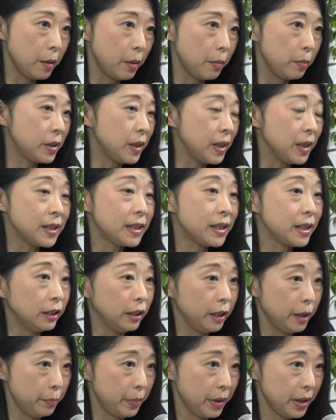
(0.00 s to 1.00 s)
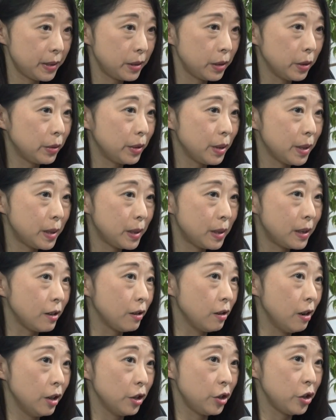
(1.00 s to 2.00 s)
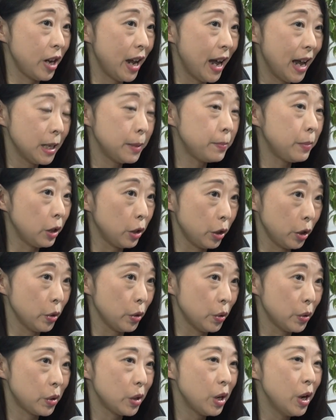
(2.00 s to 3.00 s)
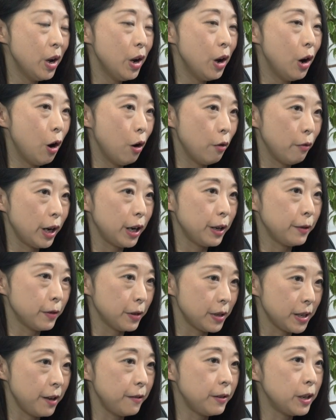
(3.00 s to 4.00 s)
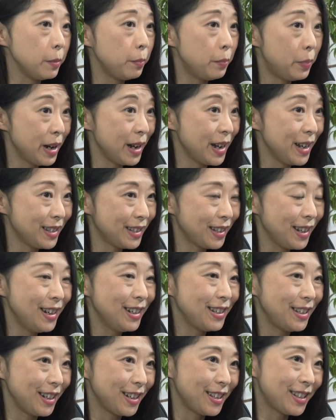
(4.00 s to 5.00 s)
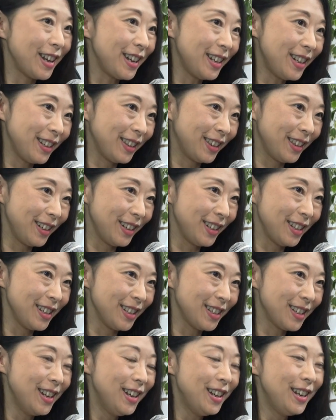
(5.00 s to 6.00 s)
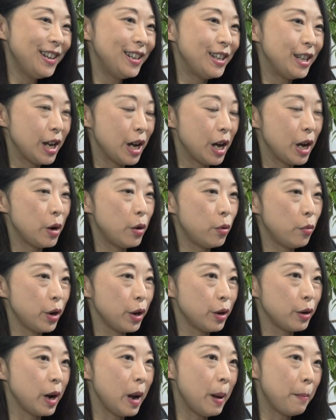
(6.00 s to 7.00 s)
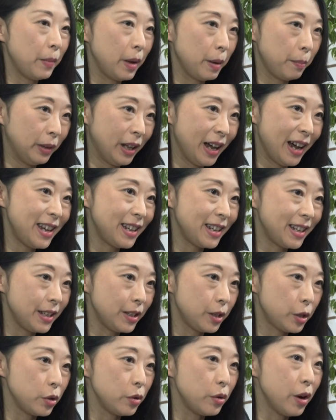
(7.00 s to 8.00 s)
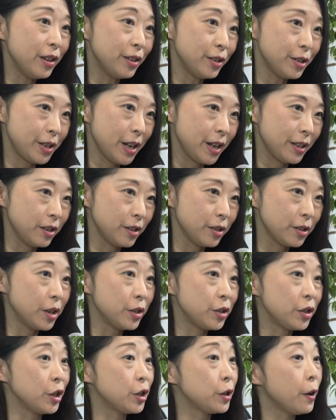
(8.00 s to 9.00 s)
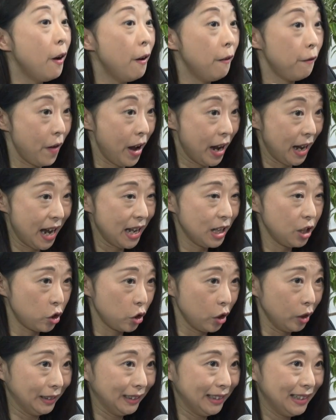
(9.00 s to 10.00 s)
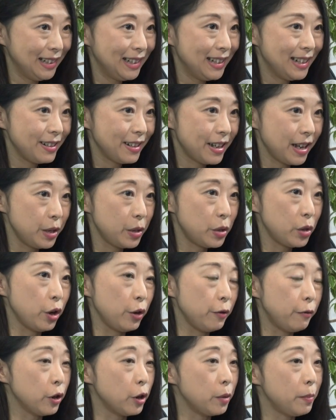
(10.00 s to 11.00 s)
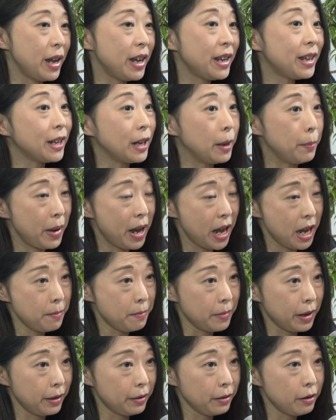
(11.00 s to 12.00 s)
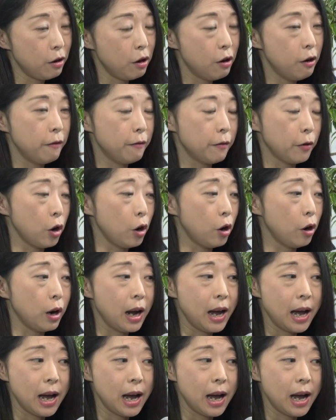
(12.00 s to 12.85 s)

since the Olympics. So this technology has been used already for safety. But the exciting thing is now we are applying it to other sectors such as financial. Okay, so if you're making a payment over